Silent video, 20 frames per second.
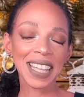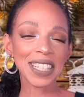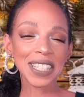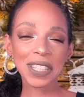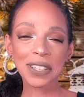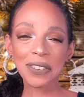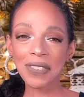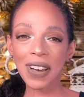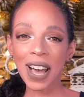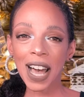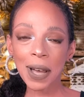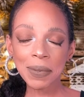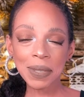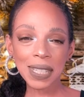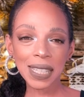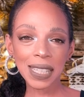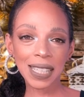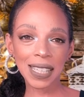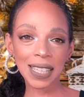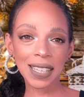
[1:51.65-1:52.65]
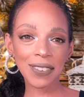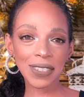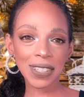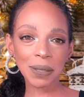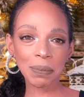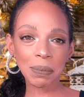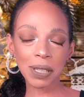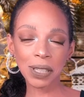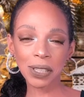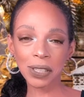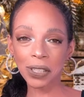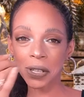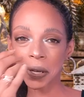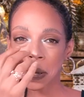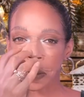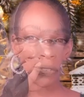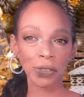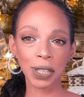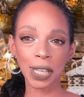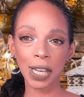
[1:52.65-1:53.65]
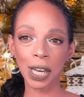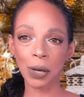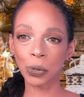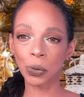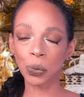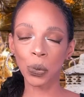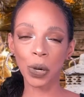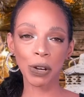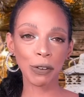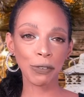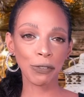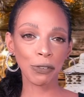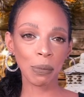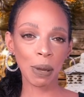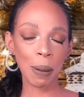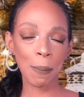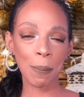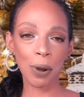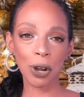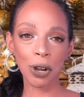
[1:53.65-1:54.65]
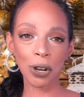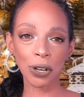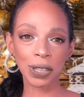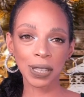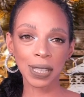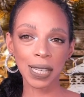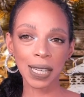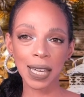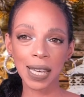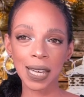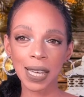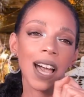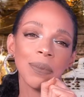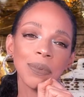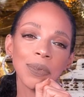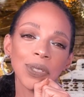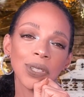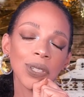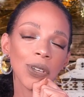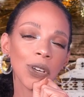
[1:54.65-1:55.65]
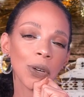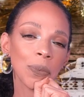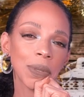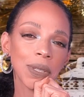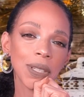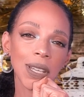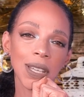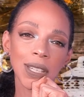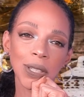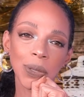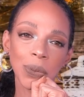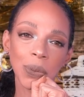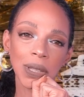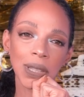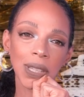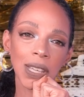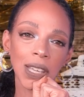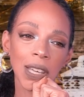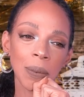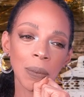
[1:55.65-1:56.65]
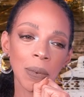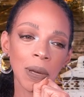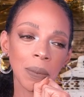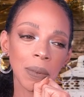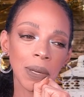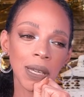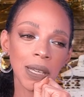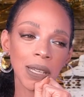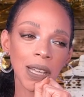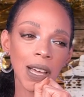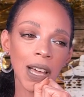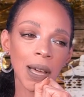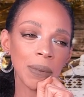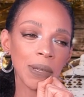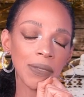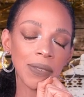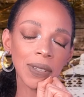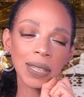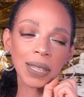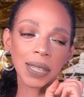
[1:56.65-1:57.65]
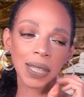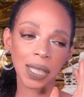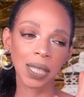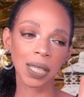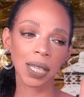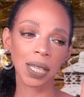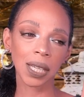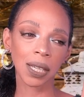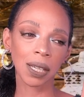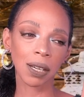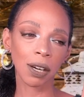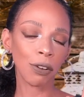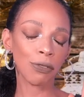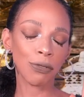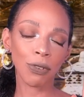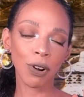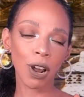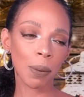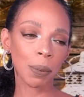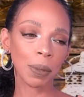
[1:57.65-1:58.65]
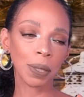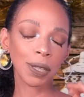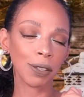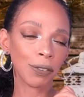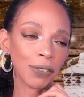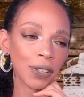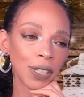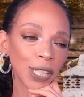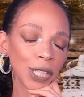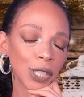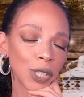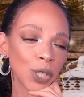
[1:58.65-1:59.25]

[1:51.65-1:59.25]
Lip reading: the vibes it gives me, you know? I would wear it for my birthday. I'm so obsessed with them. I mean, I'm even thinking of robbing the fucking